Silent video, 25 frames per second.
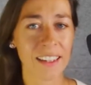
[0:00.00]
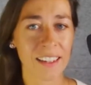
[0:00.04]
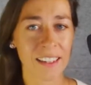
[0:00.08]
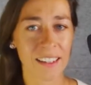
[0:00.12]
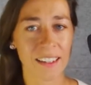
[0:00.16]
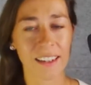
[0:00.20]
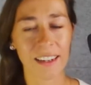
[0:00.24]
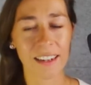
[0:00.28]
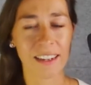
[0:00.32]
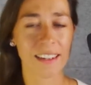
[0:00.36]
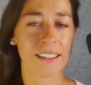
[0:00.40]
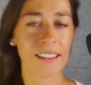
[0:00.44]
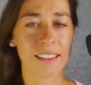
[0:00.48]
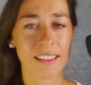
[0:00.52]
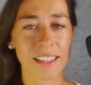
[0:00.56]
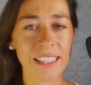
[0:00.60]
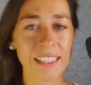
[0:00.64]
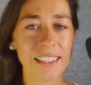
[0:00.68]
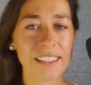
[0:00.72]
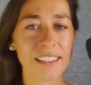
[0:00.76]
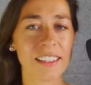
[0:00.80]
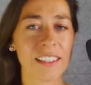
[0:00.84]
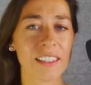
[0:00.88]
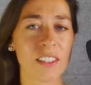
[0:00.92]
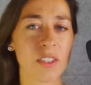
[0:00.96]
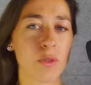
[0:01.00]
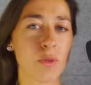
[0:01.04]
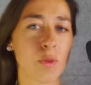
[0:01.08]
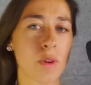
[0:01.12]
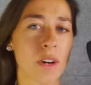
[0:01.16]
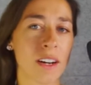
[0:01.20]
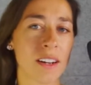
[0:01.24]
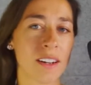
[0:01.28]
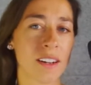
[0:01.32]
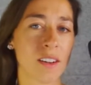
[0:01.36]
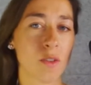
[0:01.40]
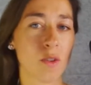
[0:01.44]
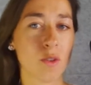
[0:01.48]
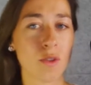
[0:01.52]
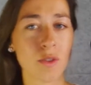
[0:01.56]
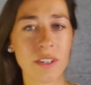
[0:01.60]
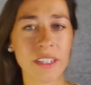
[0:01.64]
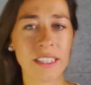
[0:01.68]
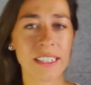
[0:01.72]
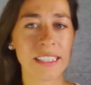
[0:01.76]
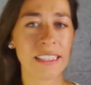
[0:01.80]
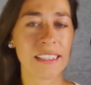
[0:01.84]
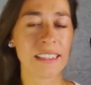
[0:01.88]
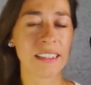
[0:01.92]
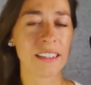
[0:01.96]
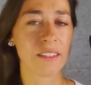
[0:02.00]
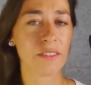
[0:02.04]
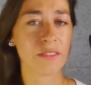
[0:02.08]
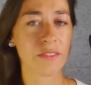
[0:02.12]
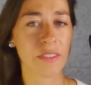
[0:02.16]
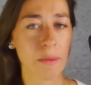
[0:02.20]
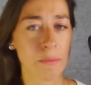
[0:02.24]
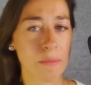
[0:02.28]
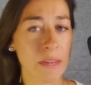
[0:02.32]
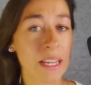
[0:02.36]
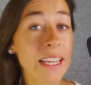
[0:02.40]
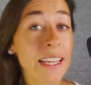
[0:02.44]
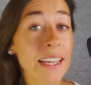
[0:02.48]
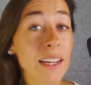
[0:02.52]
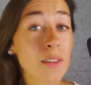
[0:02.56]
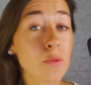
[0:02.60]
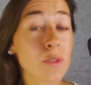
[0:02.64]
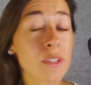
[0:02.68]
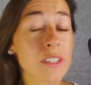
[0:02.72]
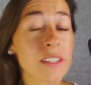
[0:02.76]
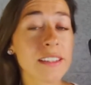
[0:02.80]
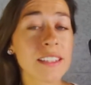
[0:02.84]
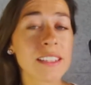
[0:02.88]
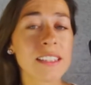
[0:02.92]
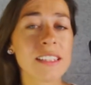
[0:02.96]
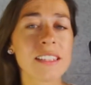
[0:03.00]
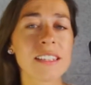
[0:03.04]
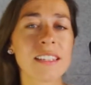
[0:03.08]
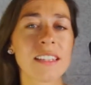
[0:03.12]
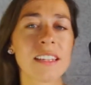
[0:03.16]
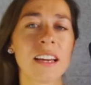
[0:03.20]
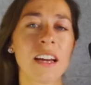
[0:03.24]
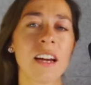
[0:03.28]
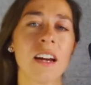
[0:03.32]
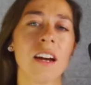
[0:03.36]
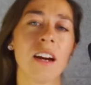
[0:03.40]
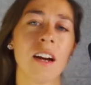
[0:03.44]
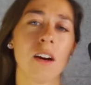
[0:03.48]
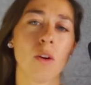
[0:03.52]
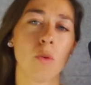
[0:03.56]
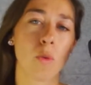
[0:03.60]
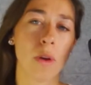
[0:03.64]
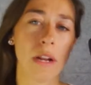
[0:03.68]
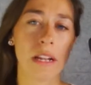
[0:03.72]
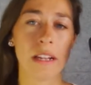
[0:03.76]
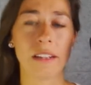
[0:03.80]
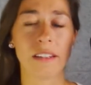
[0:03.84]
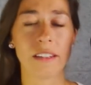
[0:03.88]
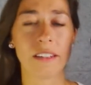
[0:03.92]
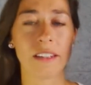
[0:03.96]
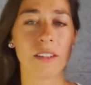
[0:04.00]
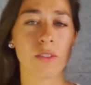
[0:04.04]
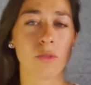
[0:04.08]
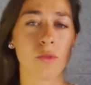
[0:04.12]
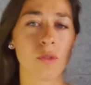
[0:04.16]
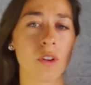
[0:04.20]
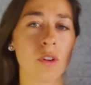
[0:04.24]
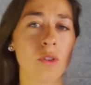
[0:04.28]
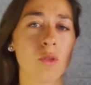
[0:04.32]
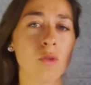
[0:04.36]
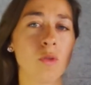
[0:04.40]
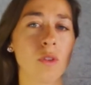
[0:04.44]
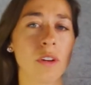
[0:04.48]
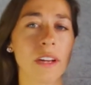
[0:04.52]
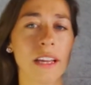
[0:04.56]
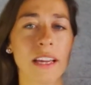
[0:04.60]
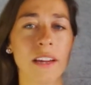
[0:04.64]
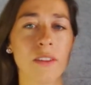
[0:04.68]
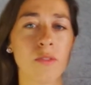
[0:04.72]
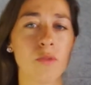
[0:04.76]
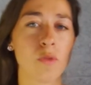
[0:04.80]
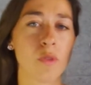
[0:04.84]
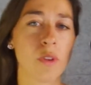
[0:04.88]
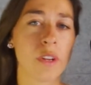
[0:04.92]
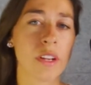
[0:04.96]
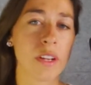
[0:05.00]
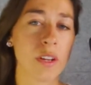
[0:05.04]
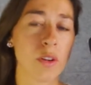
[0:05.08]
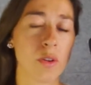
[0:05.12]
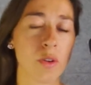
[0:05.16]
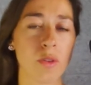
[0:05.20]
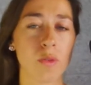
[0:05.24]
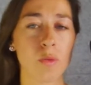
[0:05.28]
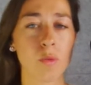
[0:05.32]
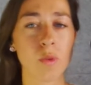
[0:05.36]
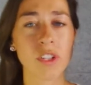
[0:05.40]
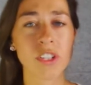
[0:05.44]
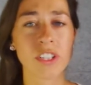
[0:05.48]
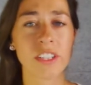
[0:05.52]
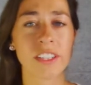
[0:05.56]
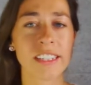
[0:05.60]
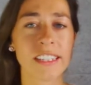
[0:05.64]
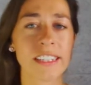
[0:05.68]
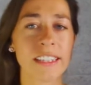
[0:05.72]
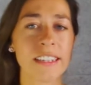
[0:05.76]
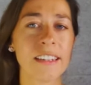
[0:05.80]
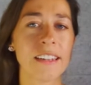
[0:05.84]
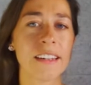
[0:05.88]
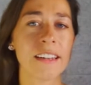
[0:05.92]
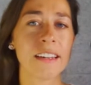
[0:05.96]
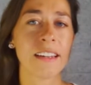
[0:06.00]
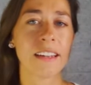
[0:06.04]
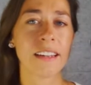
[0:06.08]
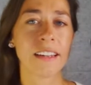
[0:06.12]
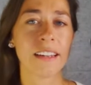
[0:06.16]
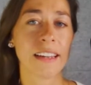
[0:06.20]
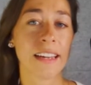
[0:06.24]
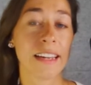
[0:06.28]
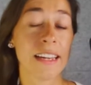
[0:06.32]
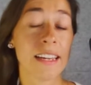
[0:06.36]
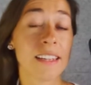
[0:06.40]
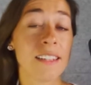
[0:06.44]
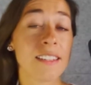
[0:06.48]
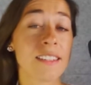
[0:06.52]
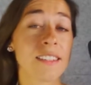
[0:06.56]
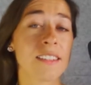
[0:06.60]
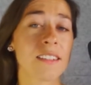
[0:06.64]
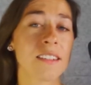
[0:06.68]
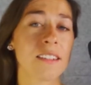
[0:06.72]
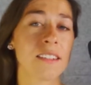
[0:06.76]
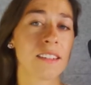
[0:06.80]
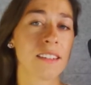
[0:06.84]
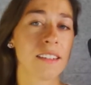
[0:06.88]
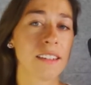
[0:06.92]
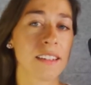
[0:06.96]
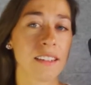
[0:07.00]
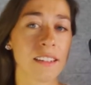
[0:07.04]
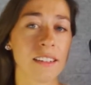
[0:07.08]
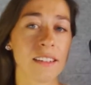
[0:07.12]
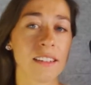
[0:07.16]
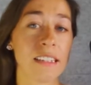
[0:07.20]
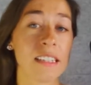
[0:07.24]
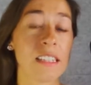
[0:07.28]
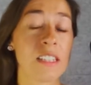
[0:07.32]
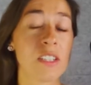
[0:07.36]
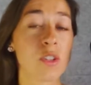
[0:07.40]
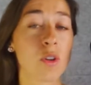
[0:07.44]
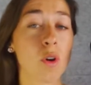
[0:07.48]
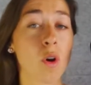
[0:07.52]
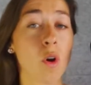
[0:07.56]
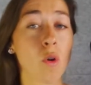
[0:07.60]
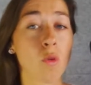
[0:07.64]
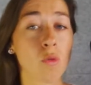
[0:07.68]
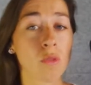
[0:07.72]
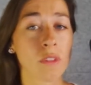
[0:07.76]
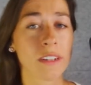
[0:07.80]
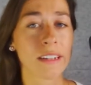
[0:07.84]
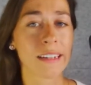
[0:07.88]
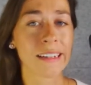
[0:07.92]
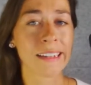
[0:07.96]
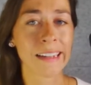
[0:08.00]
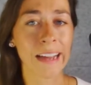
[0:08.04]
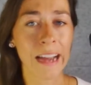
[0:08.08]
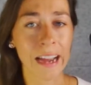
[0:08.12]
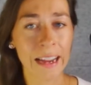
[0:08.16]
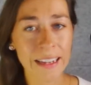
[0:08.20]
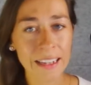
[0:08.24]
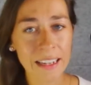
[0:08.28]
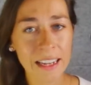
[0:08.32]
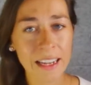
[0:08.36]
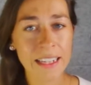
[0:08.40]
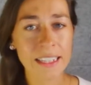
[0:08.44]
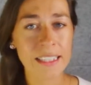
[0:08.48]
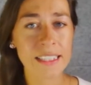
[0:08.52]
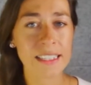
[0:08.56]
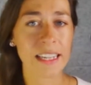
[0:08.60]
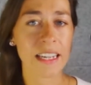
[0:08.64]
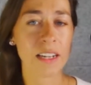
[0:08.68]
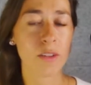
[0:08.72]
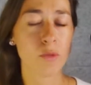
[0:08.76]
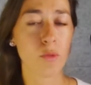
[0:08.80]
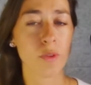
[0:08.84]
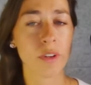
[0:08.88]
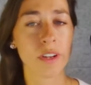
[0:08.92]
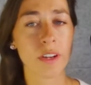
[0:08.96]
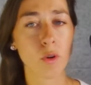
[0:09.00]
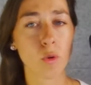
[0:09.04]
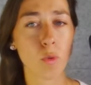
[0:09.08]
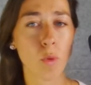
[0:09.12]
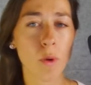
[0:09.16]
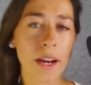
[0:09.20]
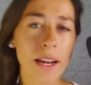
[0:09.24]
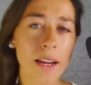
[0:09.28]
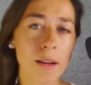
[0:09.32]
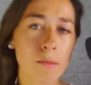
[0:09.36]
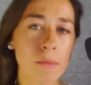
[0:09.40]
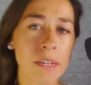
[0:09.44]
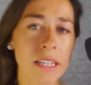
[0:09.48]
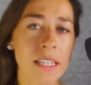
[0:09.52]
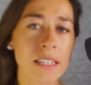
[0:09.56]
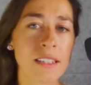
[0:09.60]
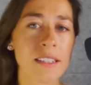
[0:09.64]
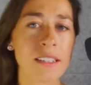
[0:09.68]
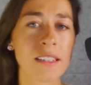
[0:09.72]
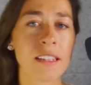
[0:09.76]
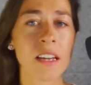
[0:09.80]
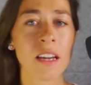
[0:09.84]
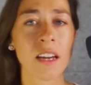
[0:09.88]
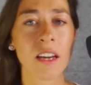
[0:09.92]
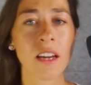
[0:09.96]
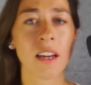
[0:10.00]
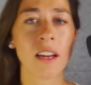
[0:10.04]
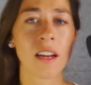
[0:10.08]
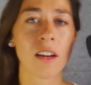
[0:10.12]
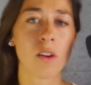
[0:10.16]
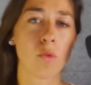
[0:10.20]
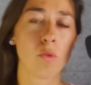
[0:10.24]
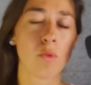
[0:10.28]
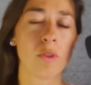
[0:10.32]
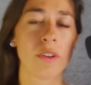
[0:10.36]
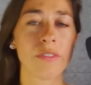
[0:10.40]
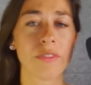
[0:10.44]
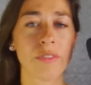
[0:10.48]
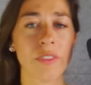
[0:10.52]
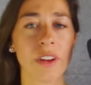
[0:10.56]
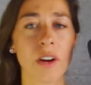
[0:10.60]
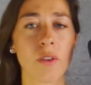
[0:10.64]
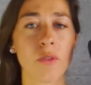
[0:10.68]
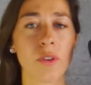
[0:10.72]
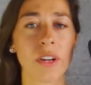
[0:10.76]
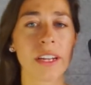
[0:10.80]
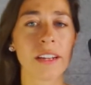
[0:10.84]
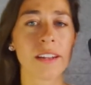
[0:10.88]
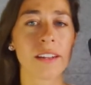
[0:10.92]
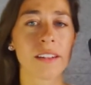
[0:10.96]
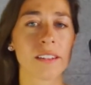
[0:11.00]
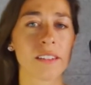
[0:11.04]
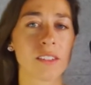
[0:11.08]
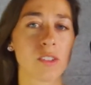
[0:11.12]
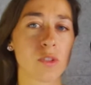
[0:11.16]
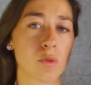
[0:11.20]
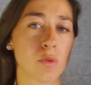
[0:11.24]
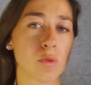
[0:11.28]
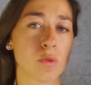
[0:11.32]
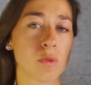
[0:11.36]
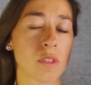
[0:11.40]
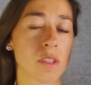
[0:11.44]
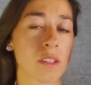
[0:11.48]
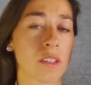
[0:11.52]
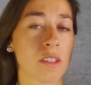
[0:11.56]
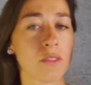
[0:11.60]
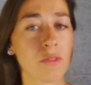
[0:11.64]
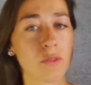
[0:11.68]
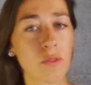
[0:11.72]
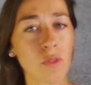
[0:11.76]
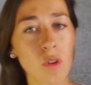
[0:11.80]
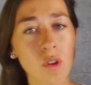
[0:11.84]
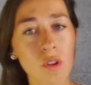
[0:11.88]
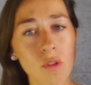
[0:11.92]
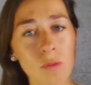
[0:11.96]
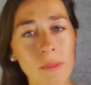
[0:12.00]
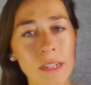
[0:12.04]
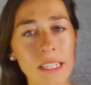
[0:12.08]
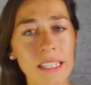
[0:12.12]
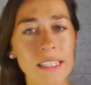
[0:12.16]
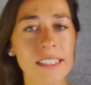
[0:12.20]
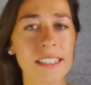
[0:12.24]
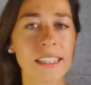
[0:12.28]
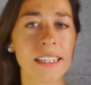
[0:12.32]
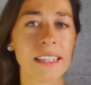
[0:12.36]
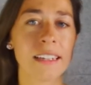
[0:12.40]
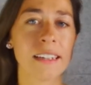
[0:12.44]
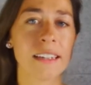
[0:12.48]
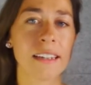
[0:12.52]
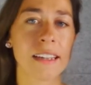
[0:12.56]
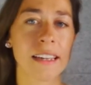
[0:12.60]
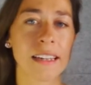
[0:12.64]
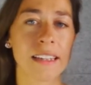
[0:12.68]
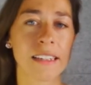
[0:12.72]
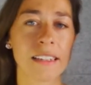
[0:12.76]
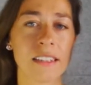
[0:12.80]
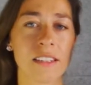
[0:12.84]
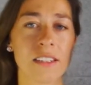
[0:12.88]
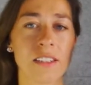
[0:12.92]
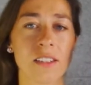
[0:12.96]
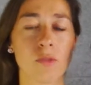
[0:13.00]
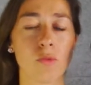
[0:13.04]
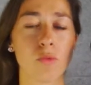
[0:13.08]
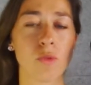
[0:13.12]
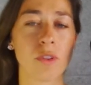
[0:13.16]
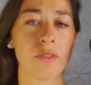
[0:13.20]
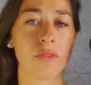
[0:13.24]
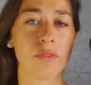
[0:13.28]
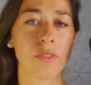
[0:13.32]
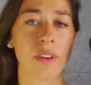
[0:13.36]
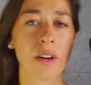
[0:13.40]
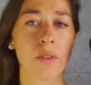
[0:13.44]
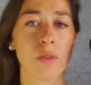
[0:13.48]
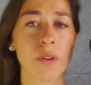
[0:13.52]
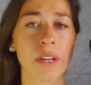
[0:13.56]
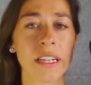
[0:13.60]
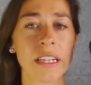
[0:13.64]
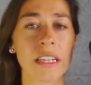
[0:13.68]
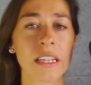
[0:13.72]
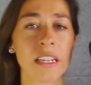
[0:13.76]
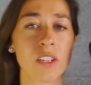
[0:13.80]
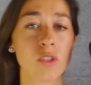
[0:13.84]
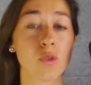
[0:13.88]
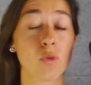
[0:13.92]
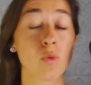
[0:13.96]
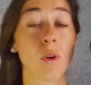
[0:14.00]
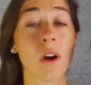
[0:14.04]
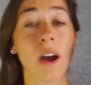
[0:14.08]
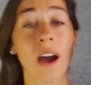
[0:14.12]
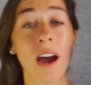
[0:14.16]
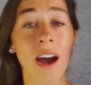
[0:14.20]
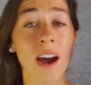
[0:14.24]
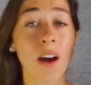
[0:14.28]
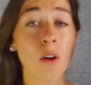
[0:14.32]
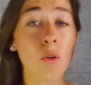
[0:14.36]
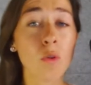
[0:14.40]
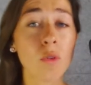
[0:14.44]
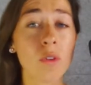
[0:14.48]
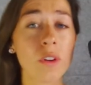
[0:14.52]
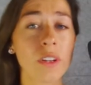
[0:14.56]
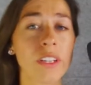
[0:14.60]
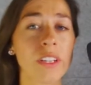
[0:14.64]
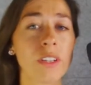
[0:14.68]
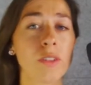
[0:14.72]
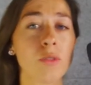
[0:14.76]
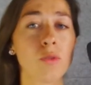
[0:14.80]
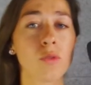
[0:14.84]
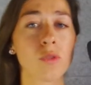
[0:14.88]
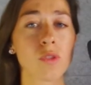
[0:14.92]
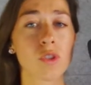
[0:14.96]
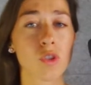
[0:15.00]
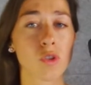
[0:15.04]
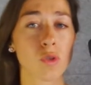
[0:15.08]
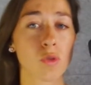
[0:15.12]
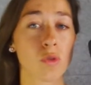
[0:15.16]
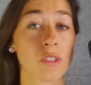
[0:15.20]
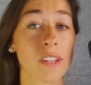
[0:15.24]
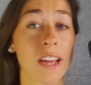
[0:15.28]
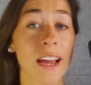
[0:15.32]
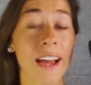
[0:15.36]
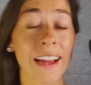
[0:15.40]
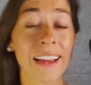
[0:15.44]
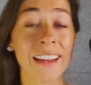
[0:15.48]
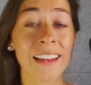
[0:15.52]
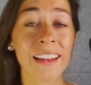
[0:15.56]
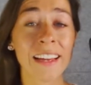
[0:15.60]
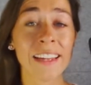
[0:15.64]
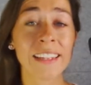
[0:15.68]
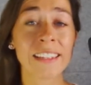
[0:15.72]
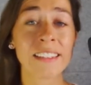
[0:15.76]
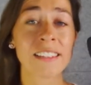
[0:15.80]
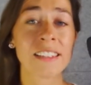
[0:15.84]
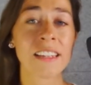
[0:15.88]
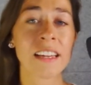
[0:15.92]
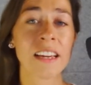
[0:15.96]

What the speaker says: I think you are already familiar with this. Well, you know, every university has its own guidelines and requirements referring to the formatting and referring to how you should highlight